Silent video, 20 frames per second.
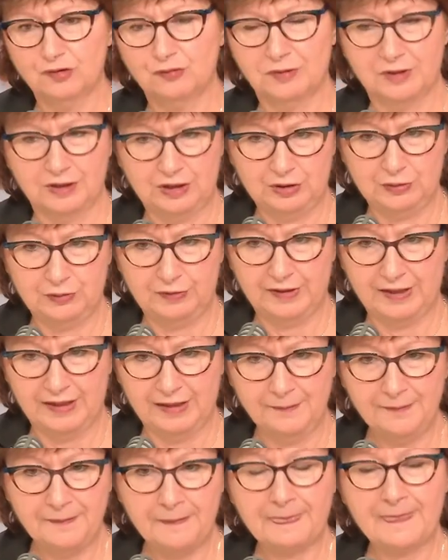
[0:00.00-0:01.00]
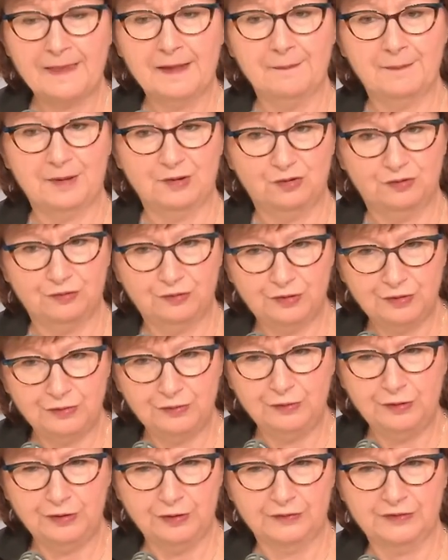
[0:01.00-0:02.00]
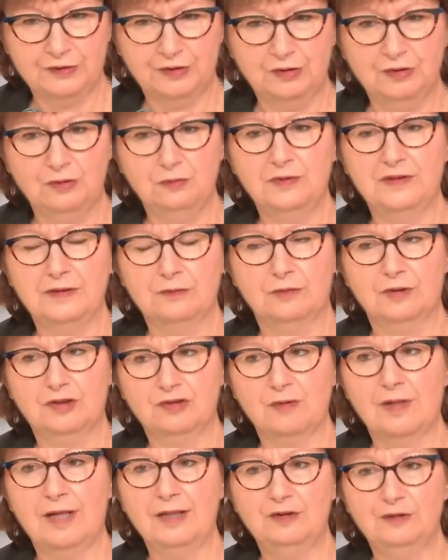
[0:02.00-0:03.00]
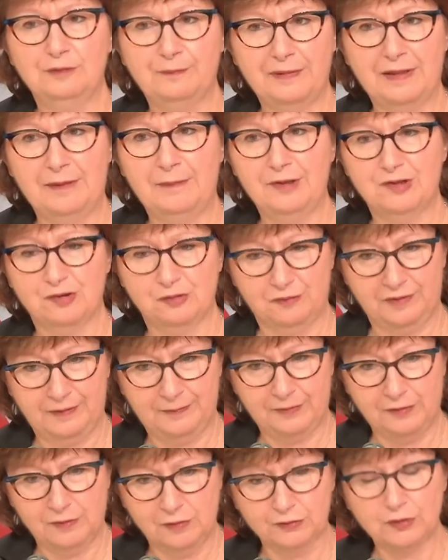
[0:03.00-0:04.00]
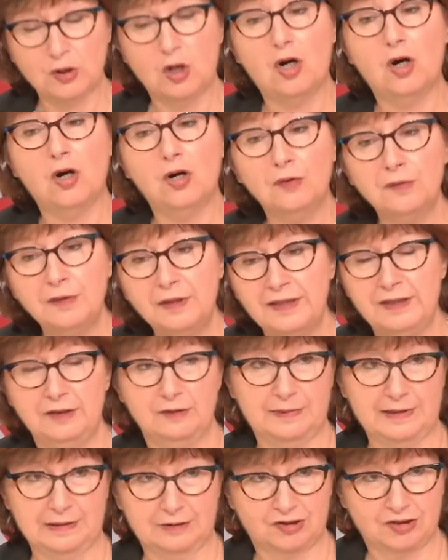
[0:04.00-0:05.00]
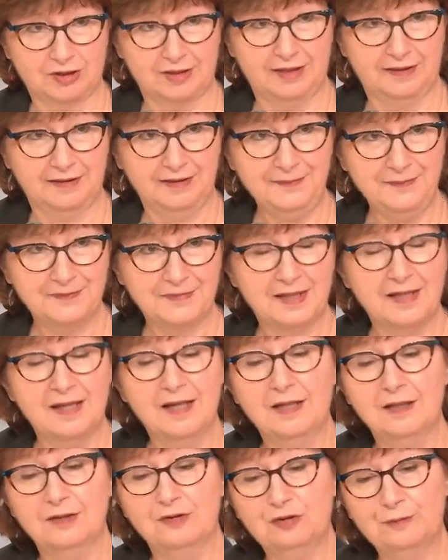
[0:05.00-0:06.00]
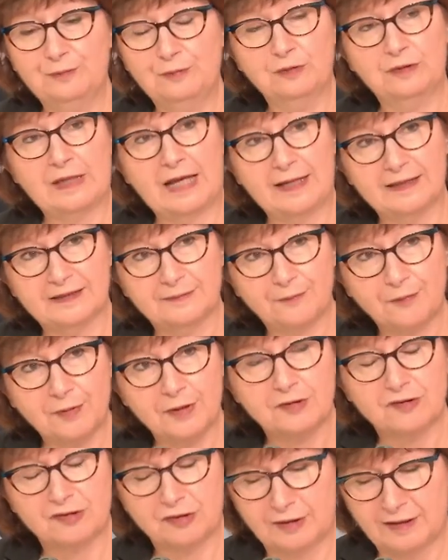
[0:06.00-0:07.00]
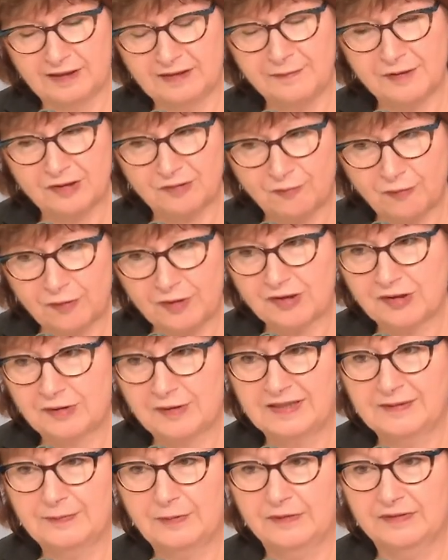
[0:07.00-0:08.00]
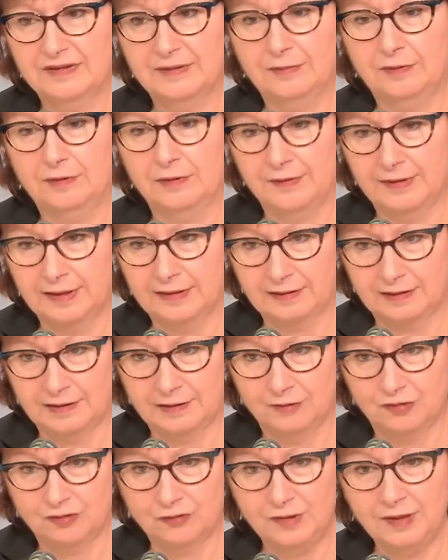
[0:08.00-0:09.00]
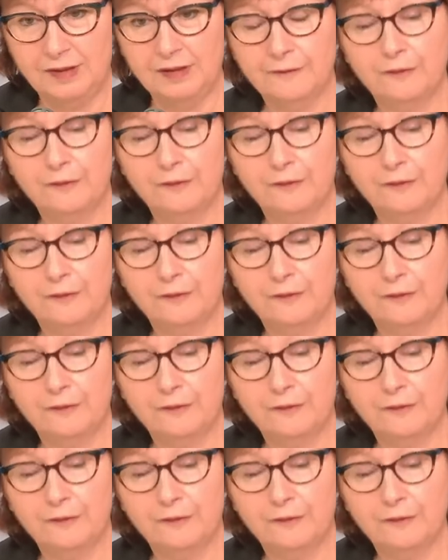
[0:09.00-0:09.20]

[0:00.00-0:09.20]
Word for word: to include them. But two years ago, we, we tried to publish a report only about China mm. to put as, pressure, as much pressure as possible on that country